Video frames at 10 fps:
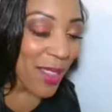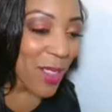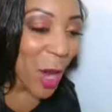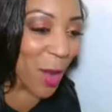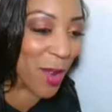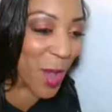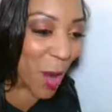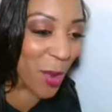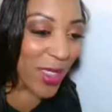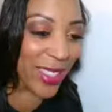learn
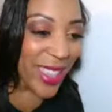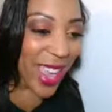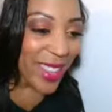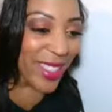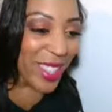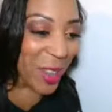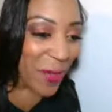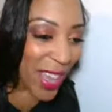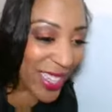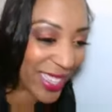yoga. Yes,
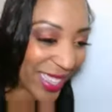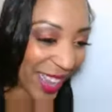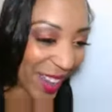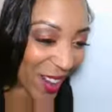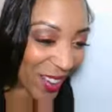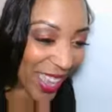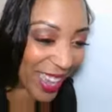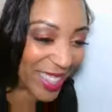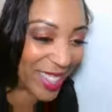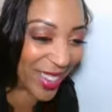Giovanni said,
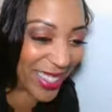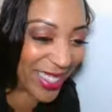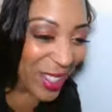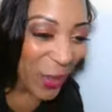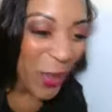okay, straight to the